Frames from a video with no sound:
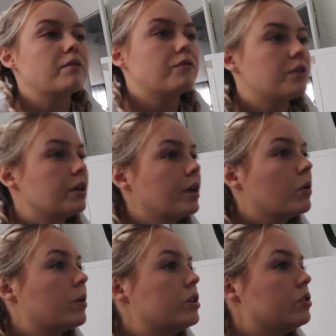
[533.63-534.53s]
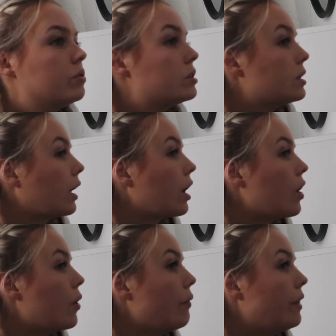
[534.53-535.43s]
I feel like when you do the
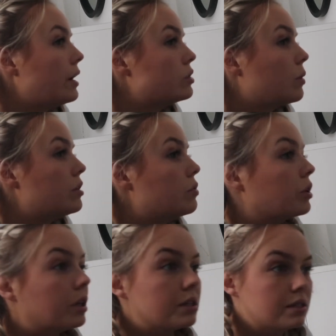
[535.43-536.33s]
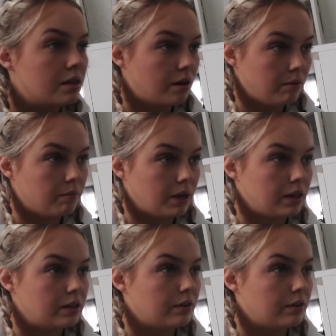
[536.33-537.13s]
second coat, that's when you really see a big